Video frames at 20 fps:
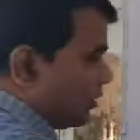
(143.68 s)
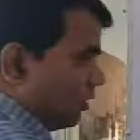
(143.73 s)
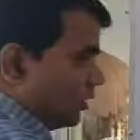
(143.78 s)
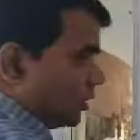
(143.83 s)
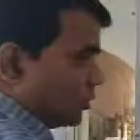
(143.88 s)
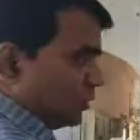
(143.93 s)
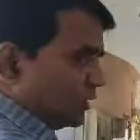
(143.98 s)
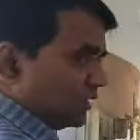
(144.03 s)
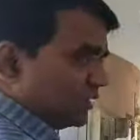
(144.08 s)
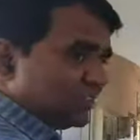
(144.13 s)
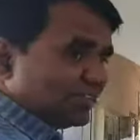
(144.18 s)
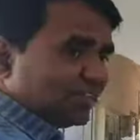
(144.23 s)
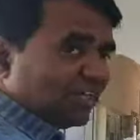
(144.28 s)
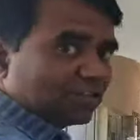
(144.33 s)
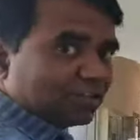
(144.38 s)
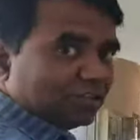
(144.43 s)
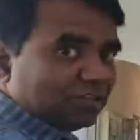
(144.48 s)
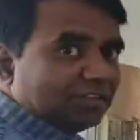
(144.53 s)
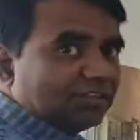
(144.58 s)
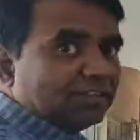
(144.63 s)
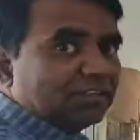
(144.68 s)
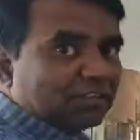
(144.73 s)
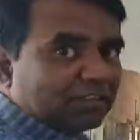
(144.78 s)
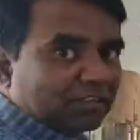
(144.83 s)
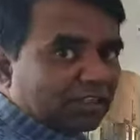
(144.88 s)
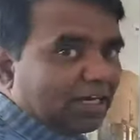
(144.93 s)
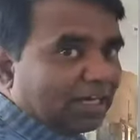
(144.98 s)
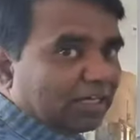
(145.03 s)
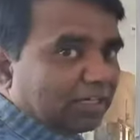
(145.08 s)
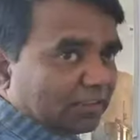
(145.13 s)
R1. This is actually
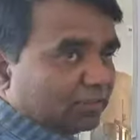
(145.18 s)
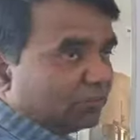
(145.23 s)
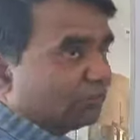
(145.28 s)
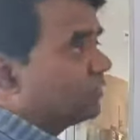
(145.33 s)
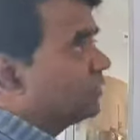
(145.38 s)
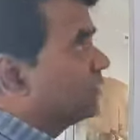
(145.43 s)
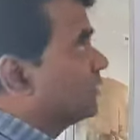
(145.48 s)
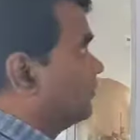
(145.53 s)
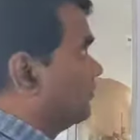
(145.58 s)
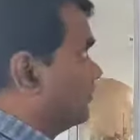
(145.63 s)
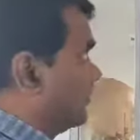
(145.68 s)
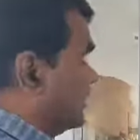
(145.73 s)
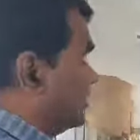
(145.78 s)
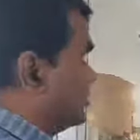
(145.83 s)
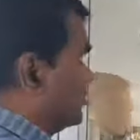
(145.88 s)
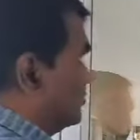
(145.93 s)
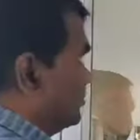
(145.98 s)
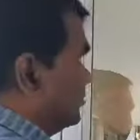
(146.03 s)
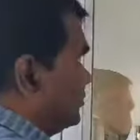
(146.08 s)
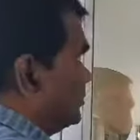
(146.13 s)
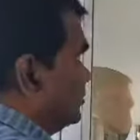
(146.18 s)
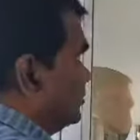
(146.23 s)
angle of refraction.